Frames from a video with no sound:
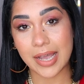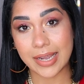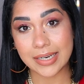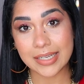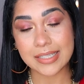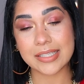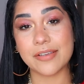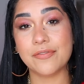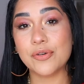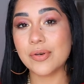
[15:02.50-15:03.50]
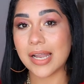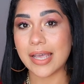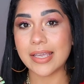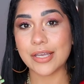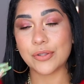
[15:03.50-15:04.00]
eyelids. If you
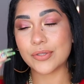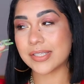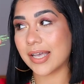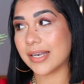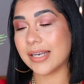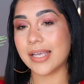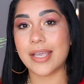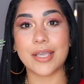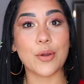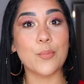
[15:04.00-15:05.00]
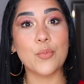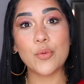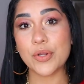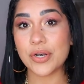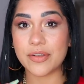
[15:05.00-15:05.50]
like those kind of like
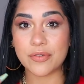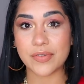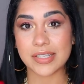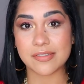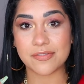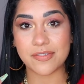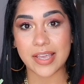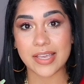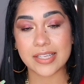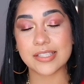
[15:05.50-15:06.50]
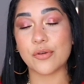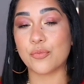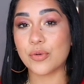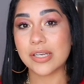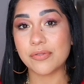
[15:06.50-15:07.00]
booming on everybody's face,
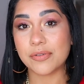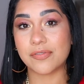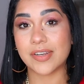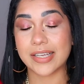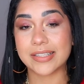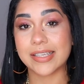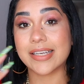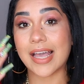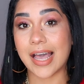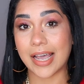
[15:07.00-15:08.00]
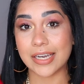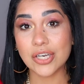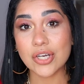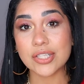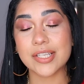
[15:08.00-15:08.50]
really reflecting eye
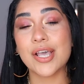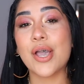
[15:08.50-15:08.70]
looks,